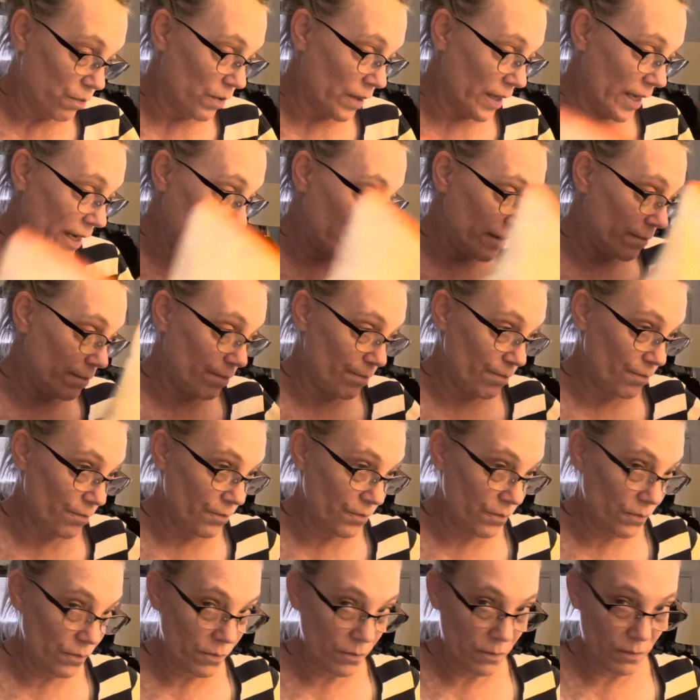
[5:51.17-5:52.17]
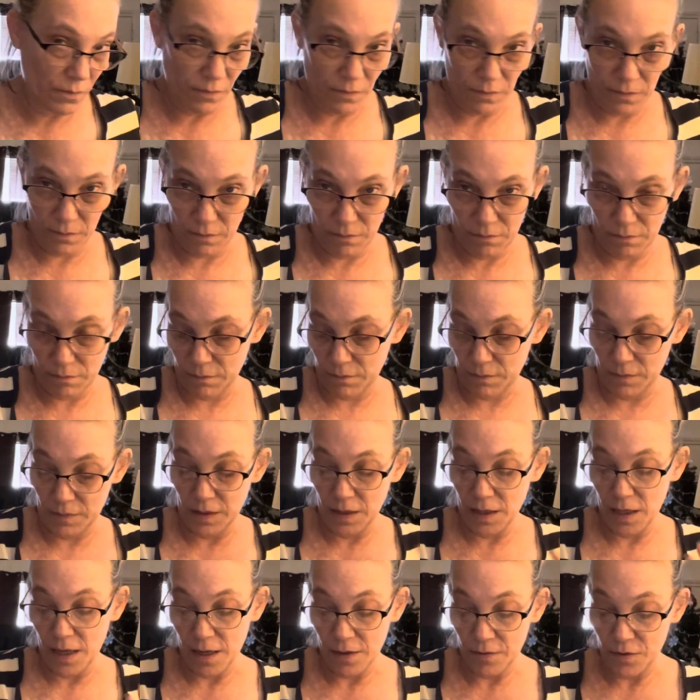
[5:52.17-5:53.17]
like,
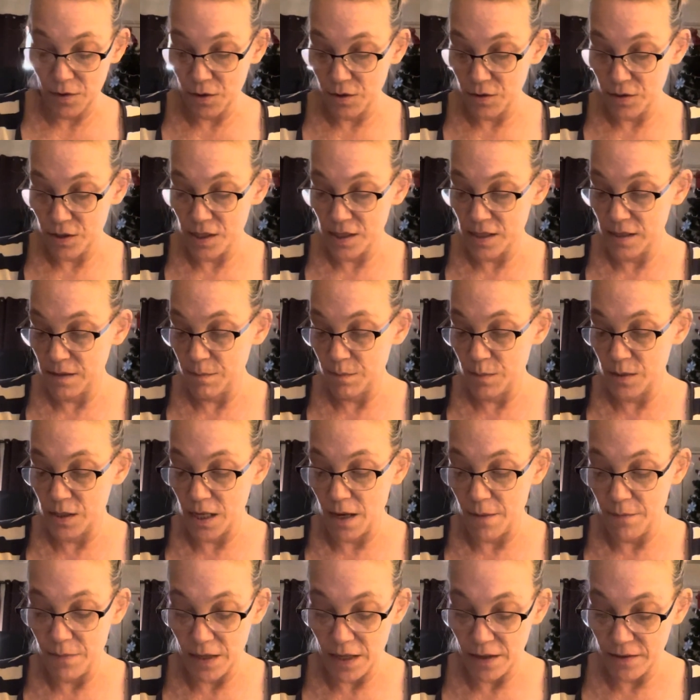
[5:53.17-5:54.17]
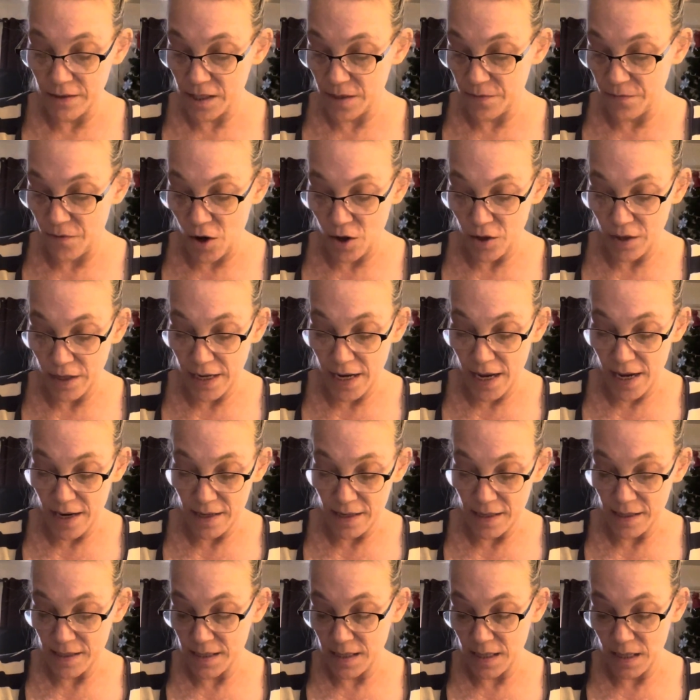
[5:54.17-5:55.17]
yeah, there's some that's fallen out
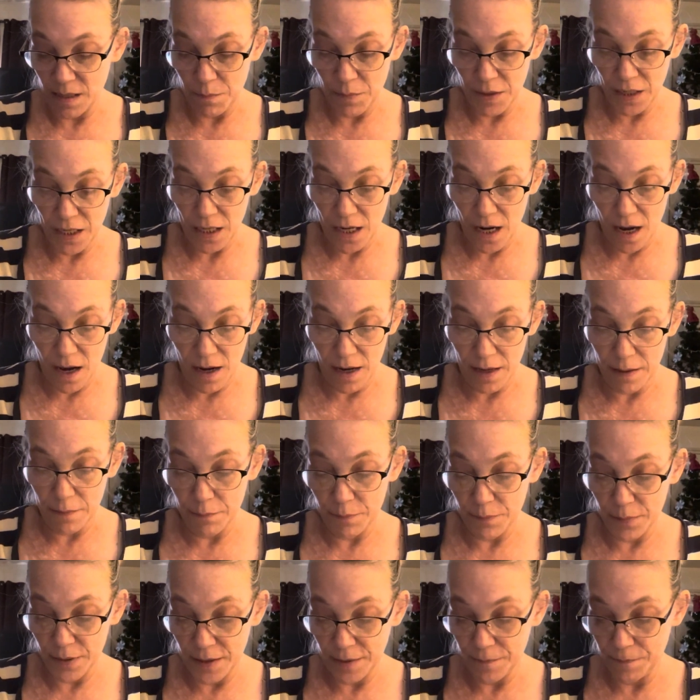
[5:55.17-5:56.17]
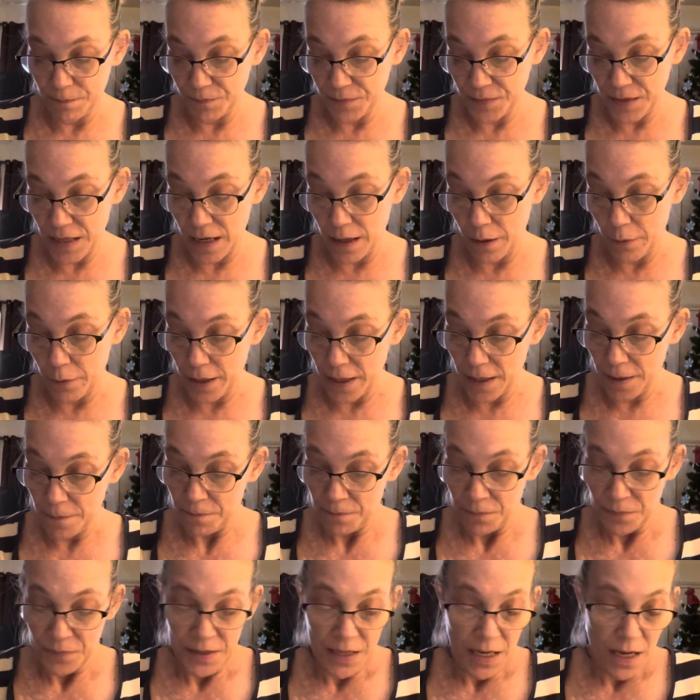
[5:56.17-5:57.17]
and it's in a big knot. But anyway,
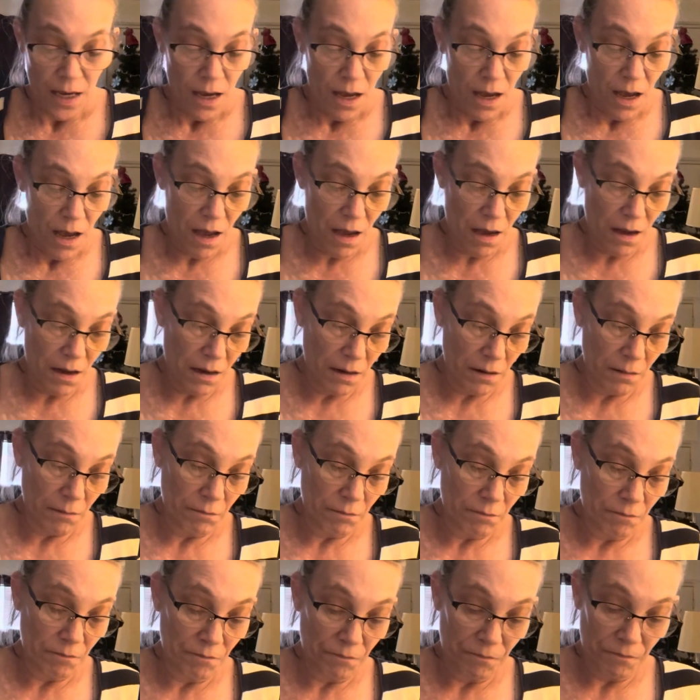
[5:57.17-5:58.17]
um,